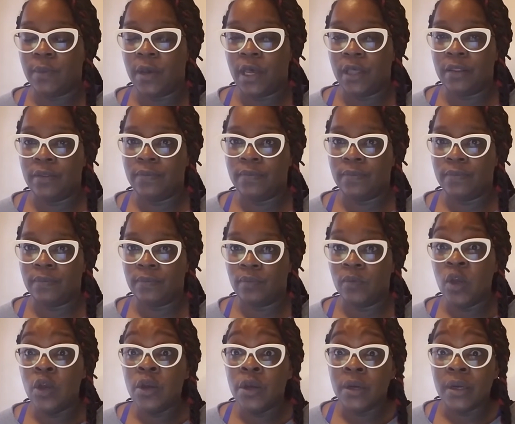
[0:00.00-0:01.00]
month.
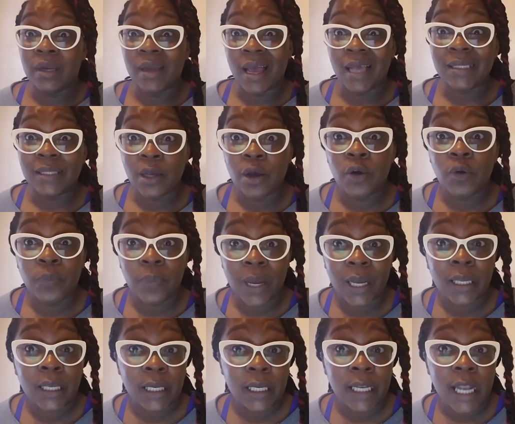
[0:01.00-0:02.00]
Guys, hope I
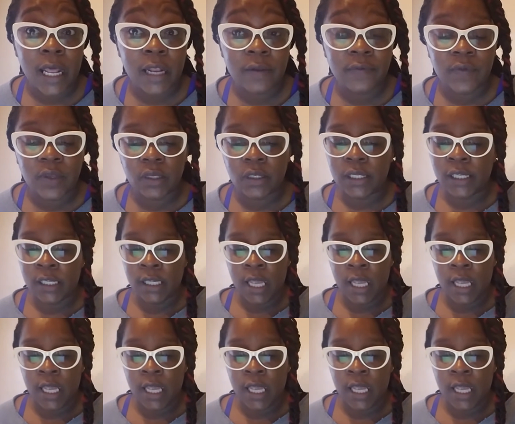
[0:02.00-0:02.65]
can get out of it.